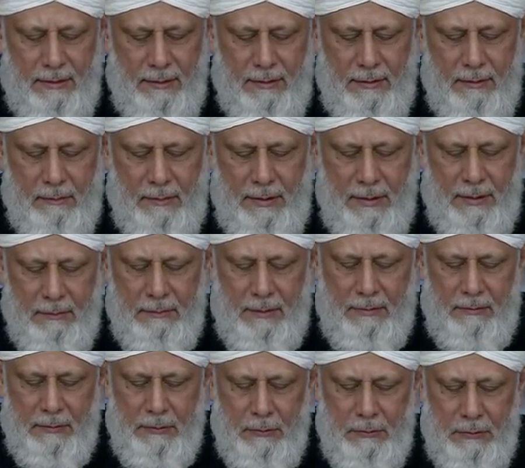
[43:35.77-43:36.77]
would he be
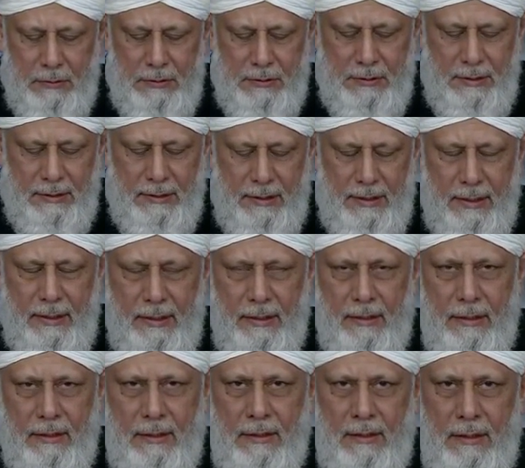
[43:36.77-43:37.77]
delivered from his
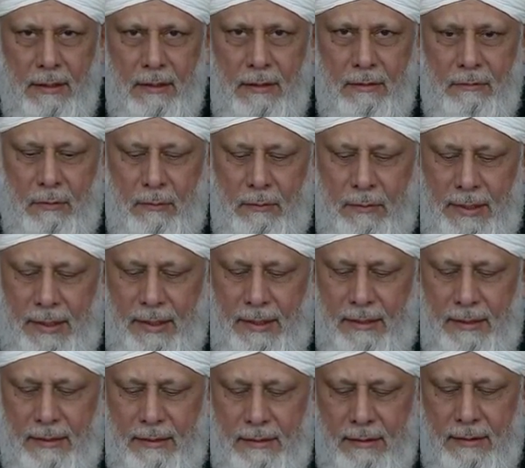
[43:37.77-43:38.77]

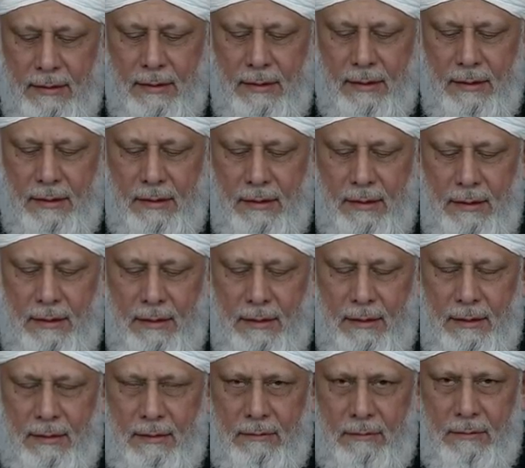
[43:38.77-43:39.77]
hunger?
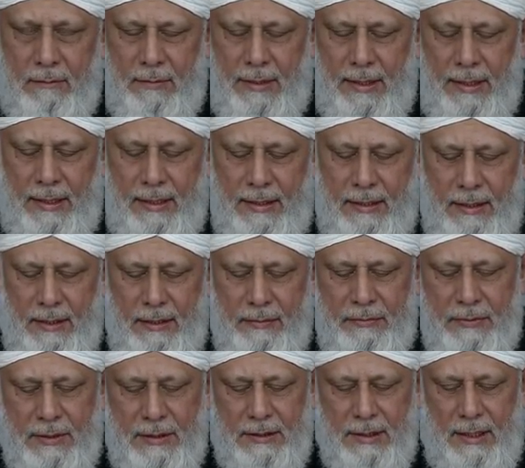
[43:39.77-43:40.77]
And if he gets a
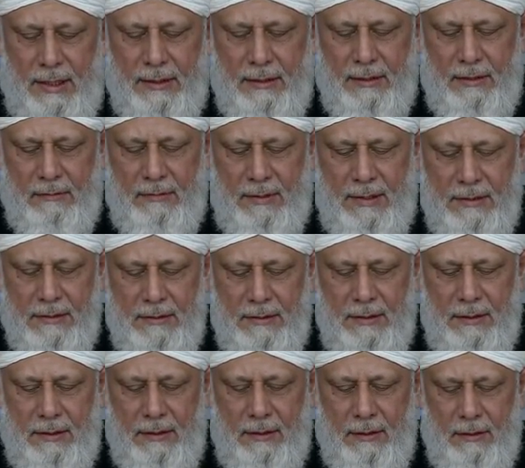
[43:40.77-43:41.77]
drop of water,
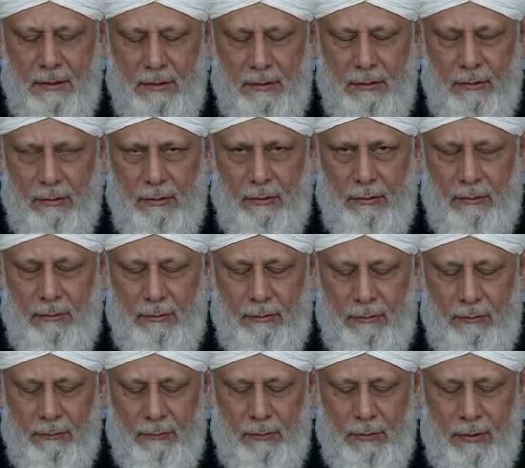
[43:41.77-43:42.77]
but
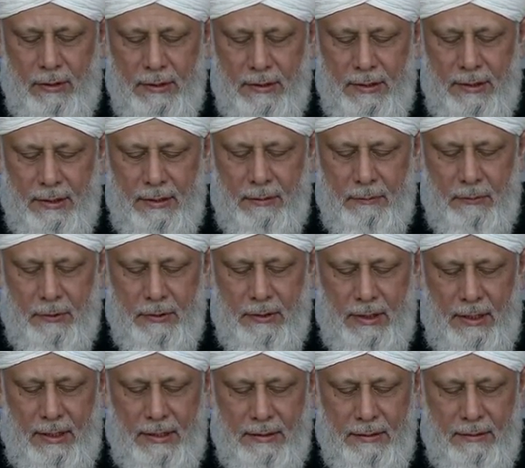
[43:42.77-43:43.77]
one drop will not be able
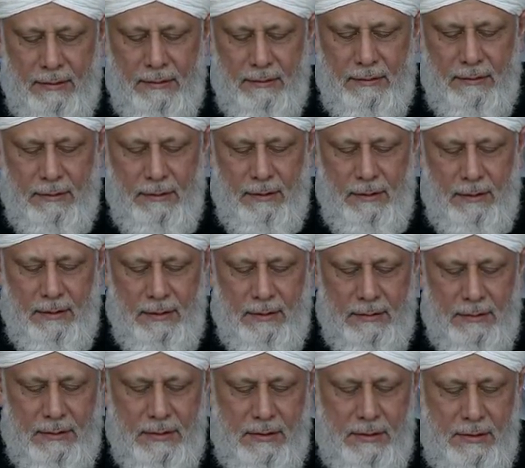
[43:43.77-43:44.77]
to save,
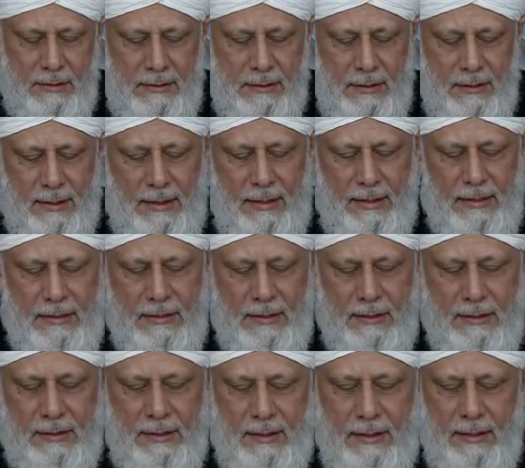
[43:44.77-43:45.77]
and despite that, he
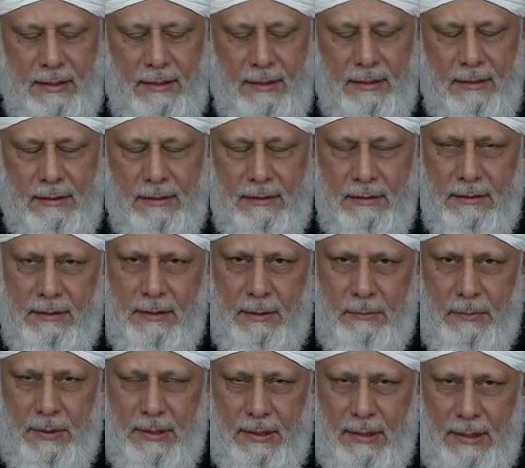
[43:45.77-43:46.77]
might die.
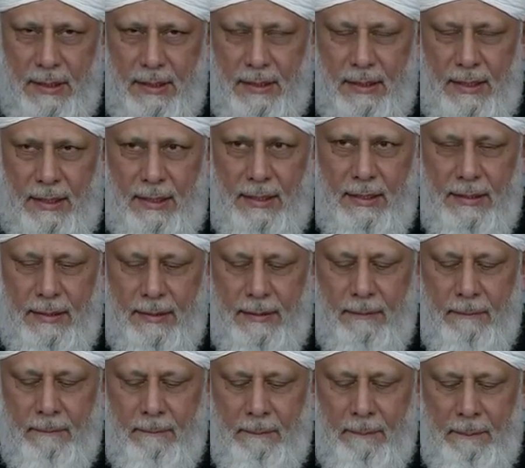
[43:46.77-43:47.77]
So
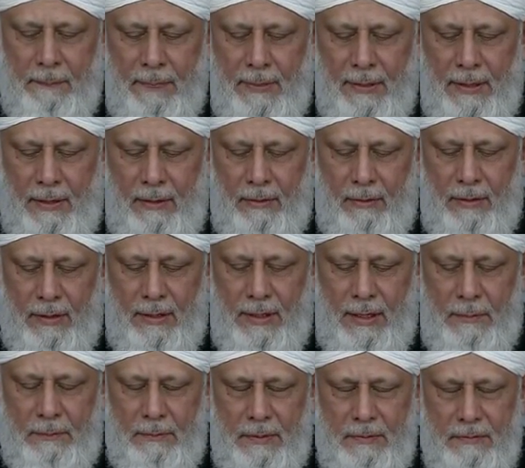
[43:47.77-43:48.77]
in order to
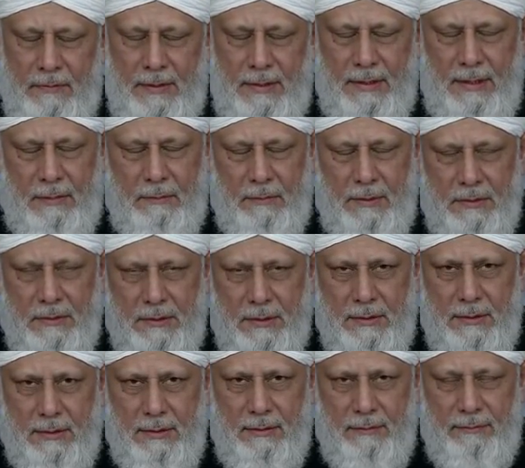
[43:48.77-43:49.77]
um, protect your
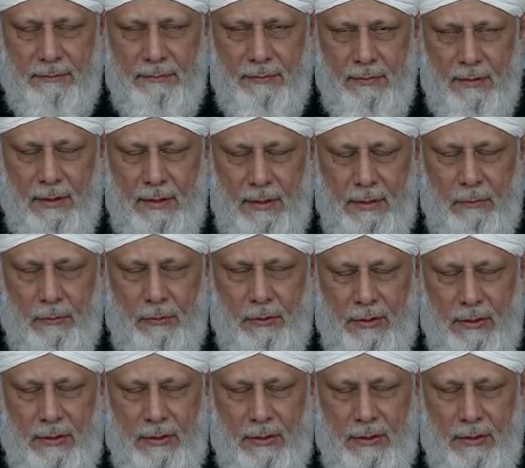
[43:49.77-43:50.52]
life uh,